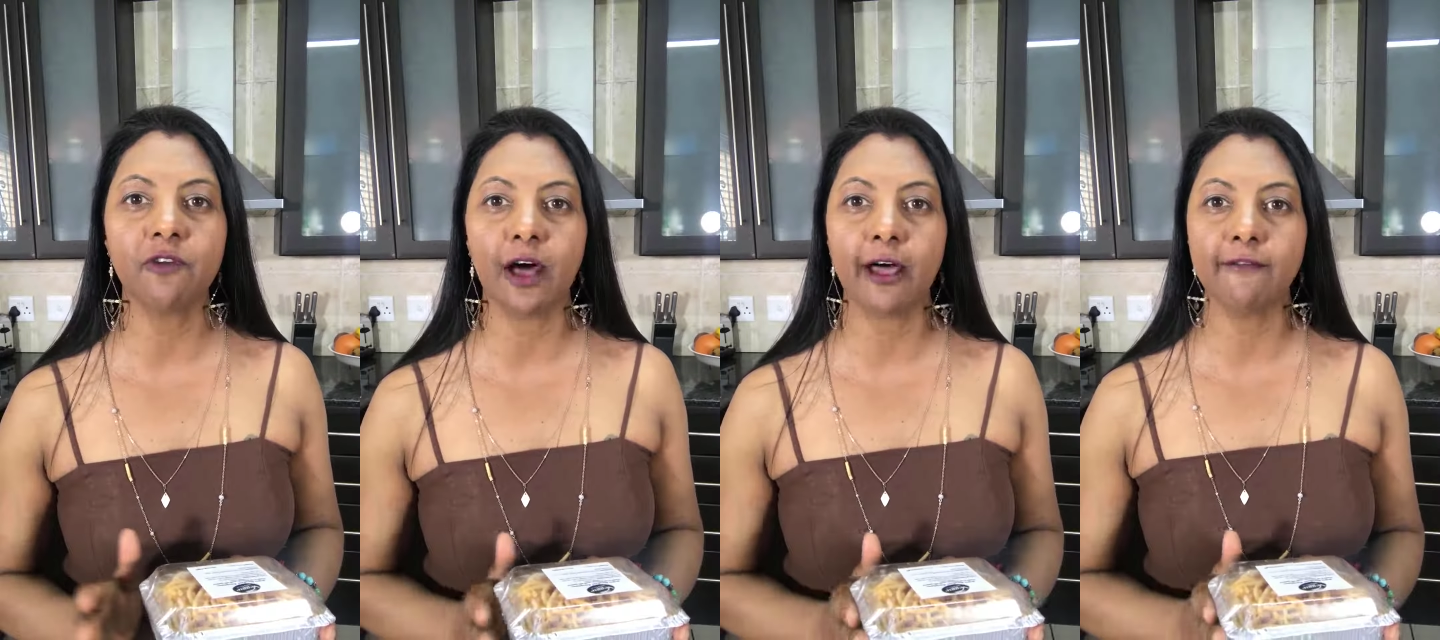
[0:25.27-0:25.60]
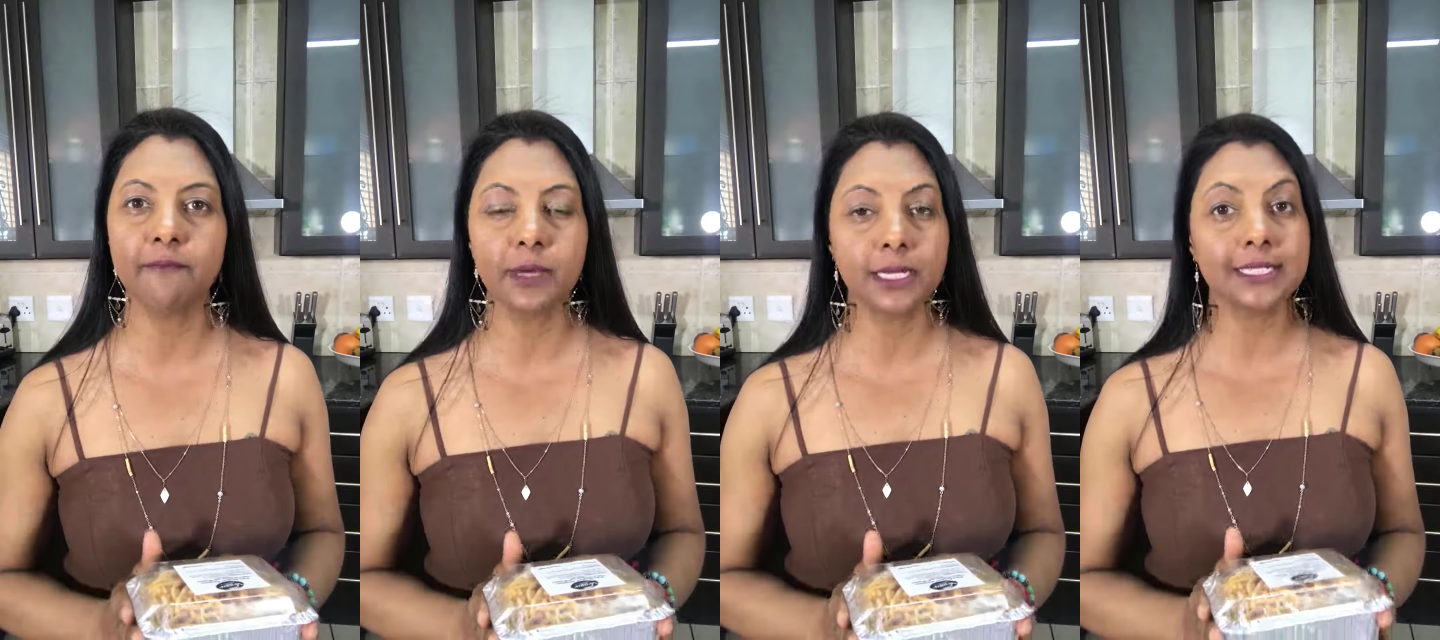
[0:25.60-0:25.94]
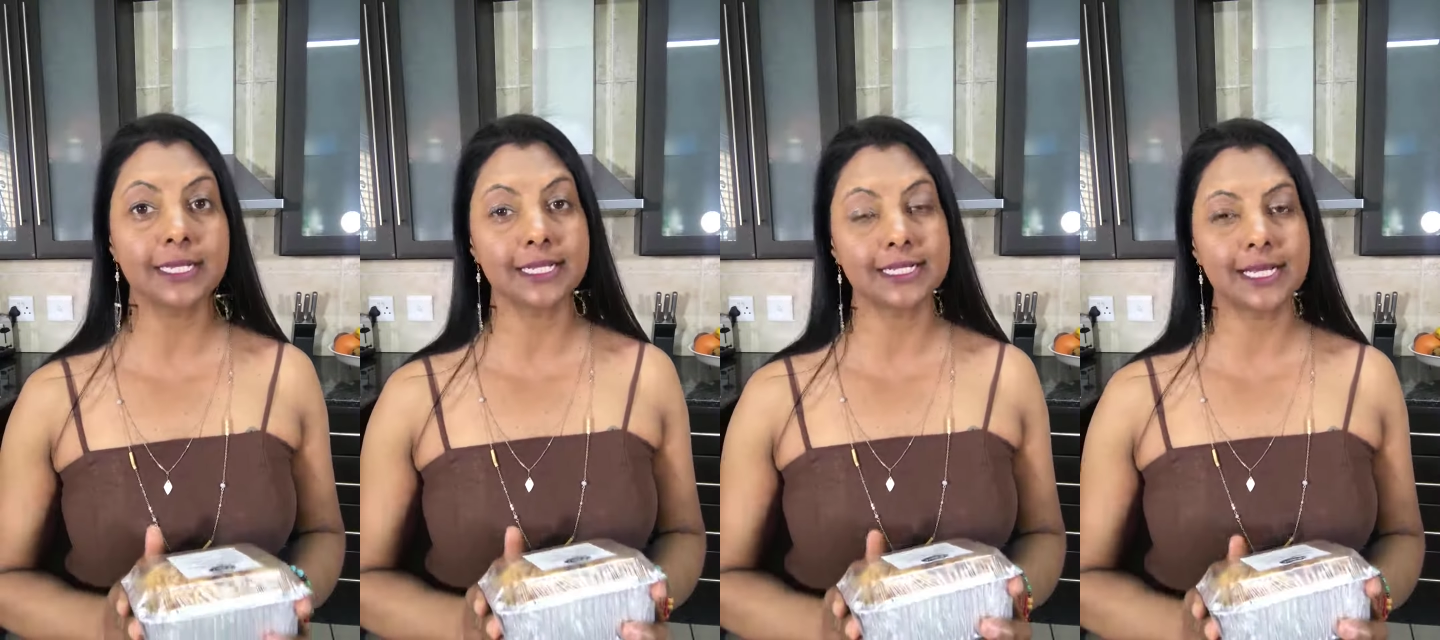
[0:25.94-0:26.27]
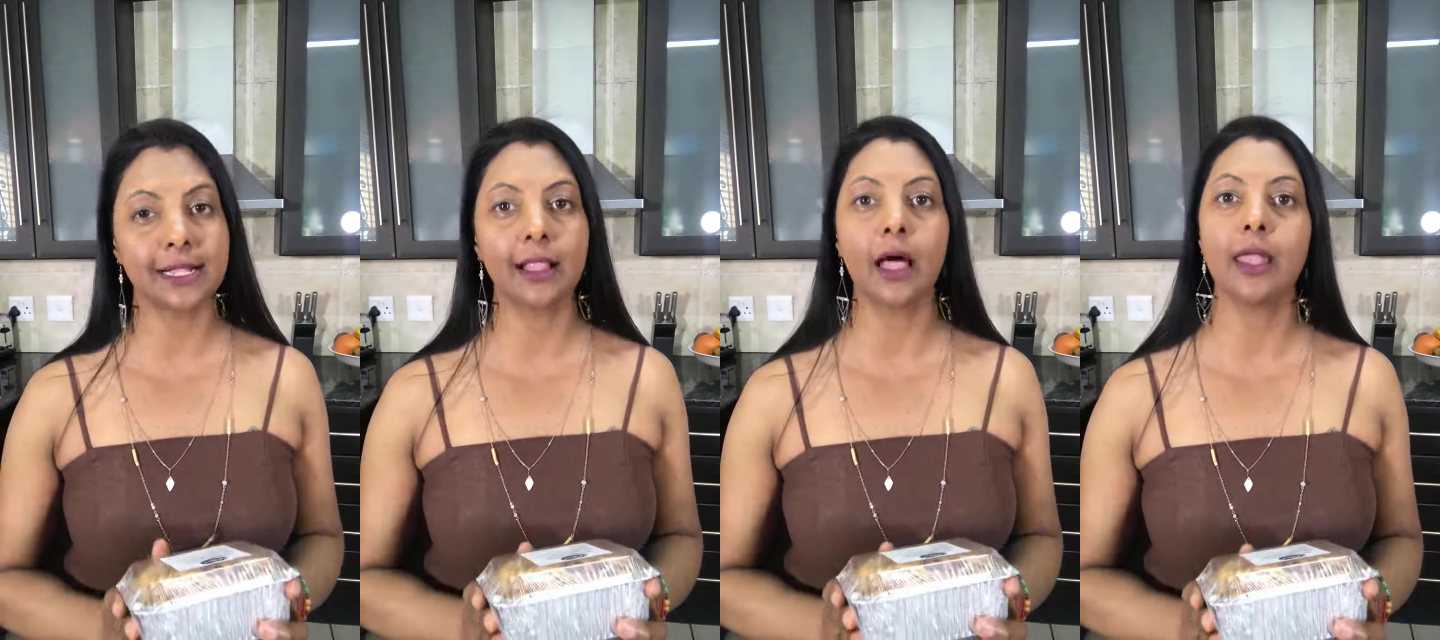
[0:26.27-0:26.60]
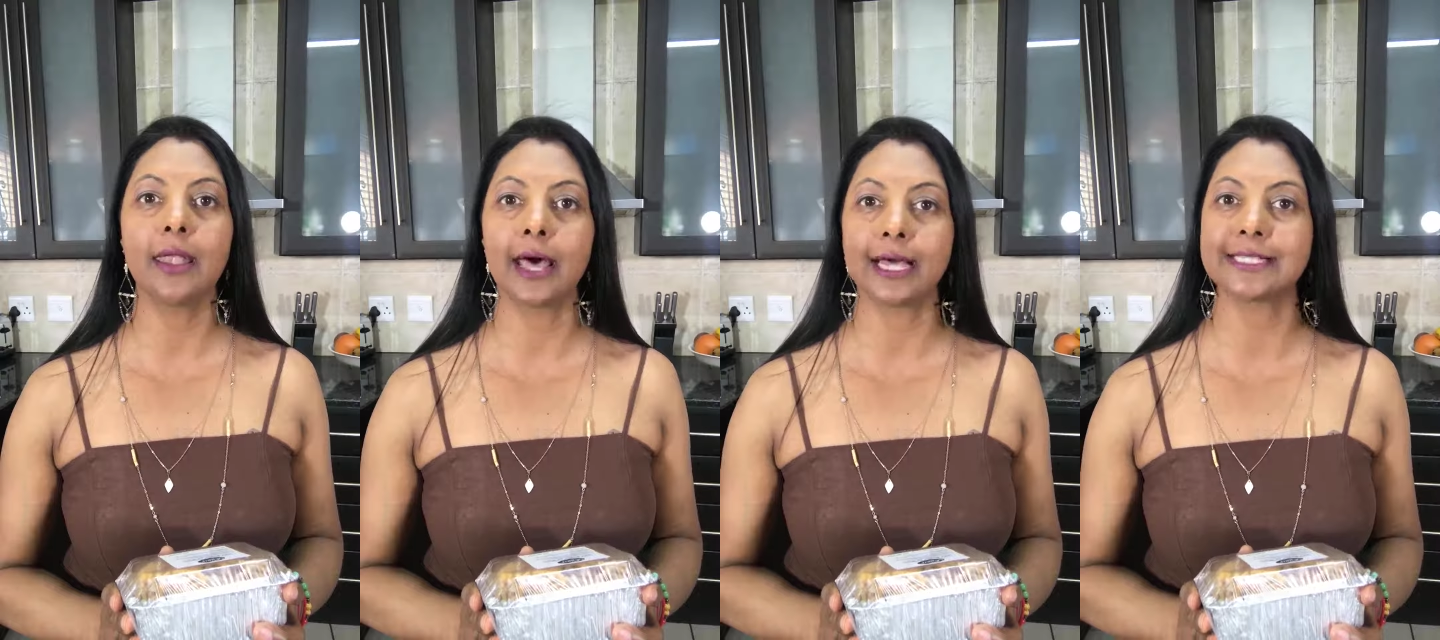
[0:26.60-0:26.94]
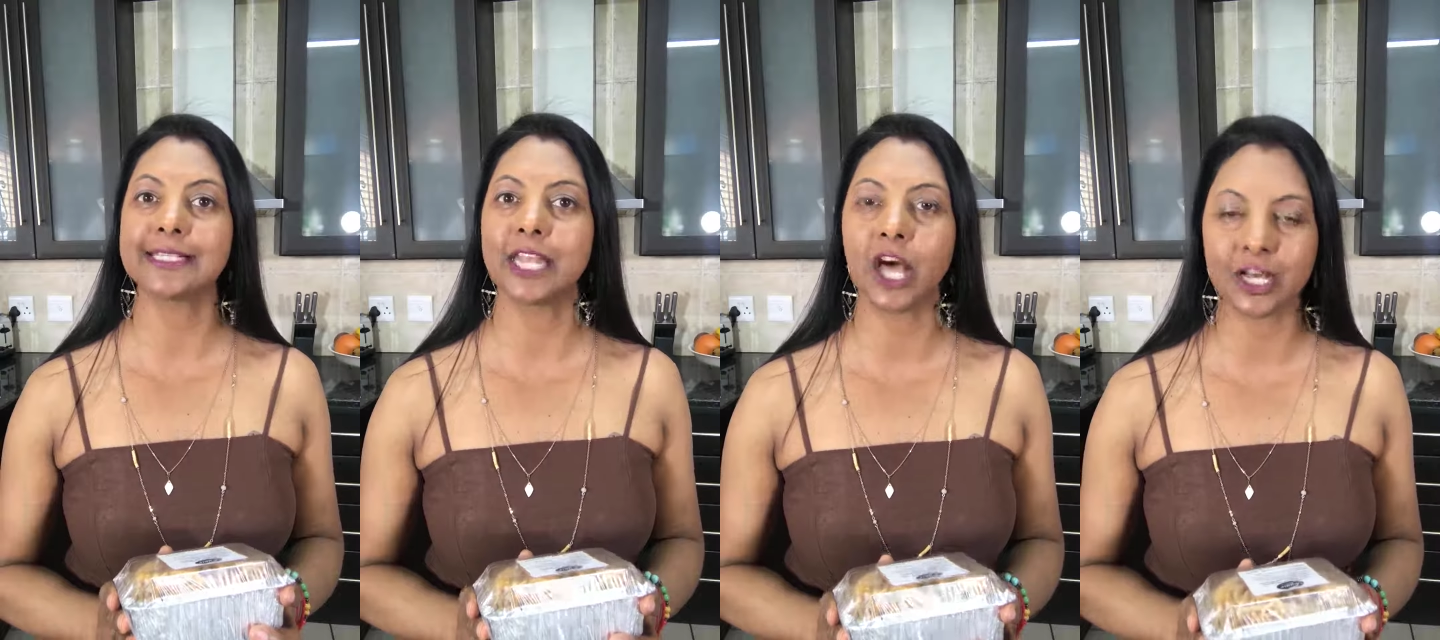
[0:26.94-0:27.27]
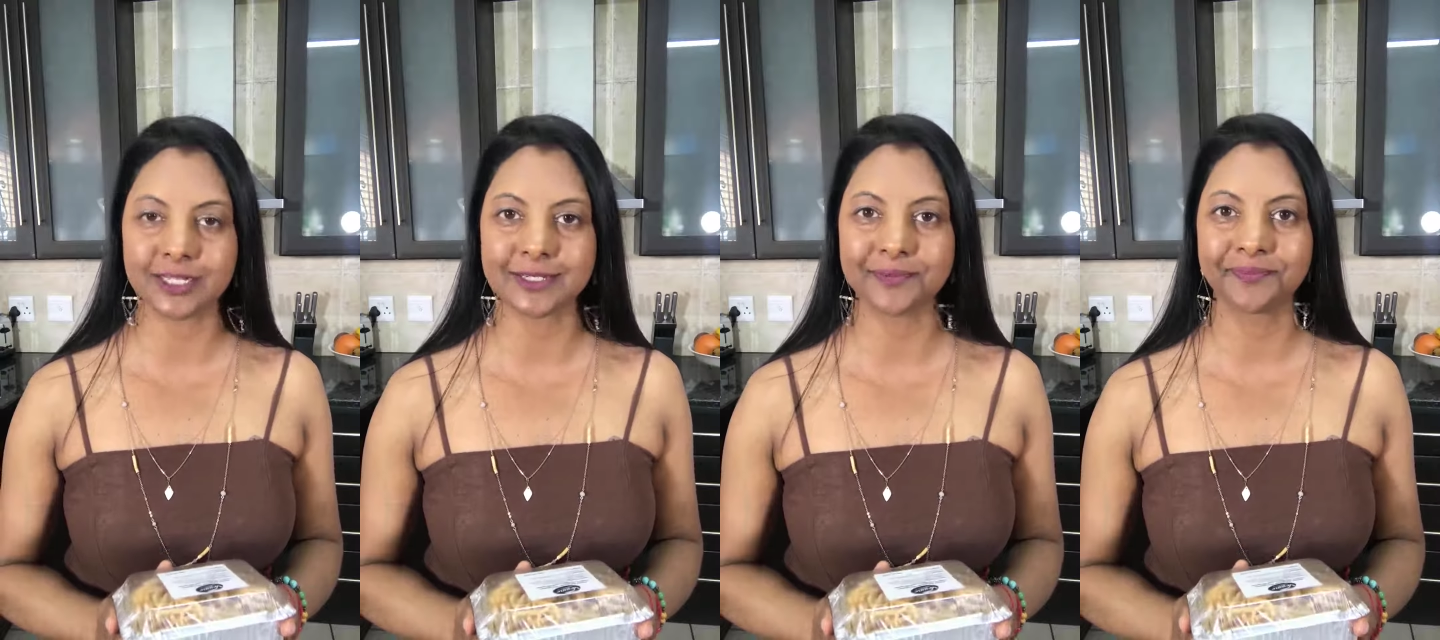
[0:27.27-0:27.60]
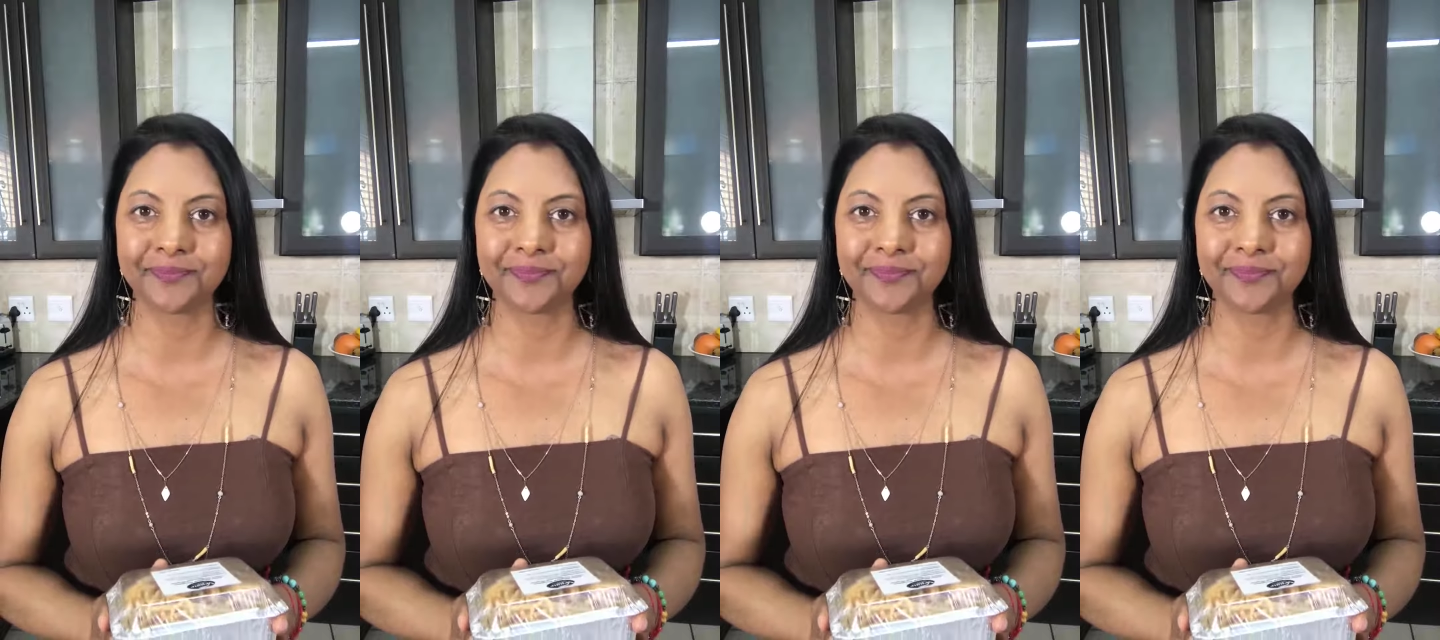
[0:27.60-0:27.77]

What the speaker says: 5 minutes until nice and hot.